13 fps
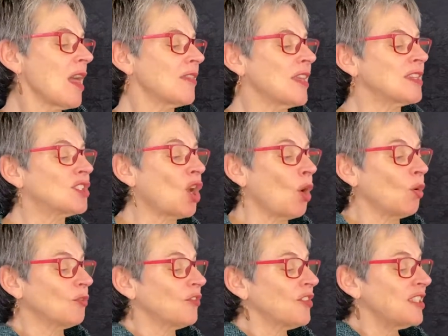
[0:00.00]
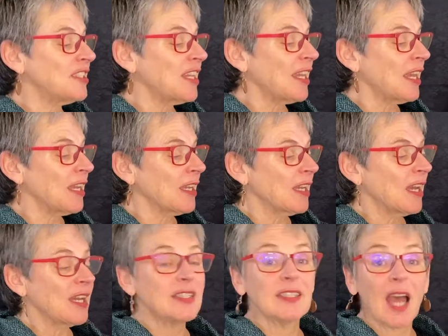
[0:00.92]
There's gold for the digging,
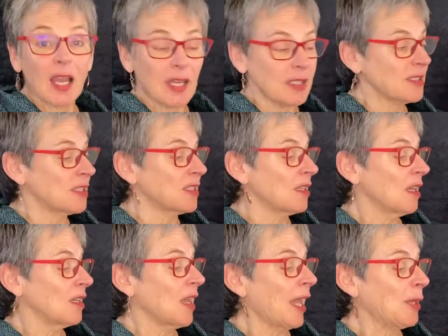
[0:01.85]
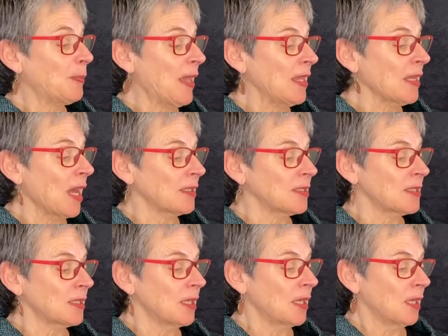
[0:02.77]
nuggets like
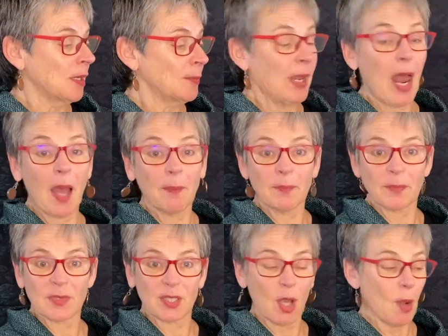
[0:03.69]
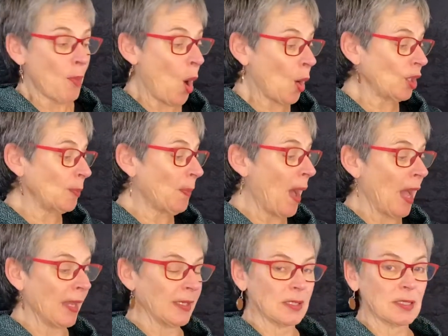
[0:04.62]
peanuts, plums,
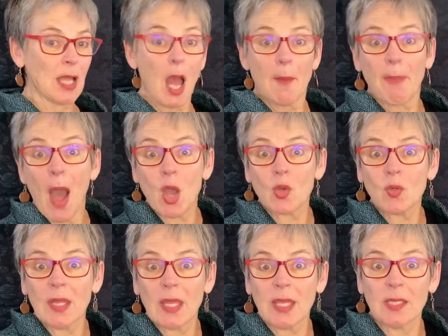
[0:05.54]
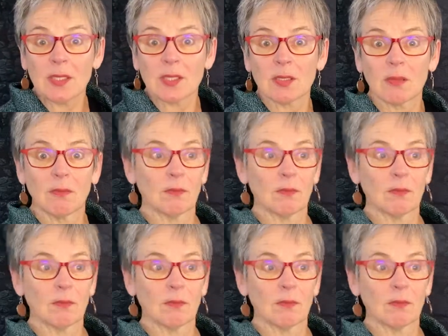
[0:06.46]
porcupines, ponies.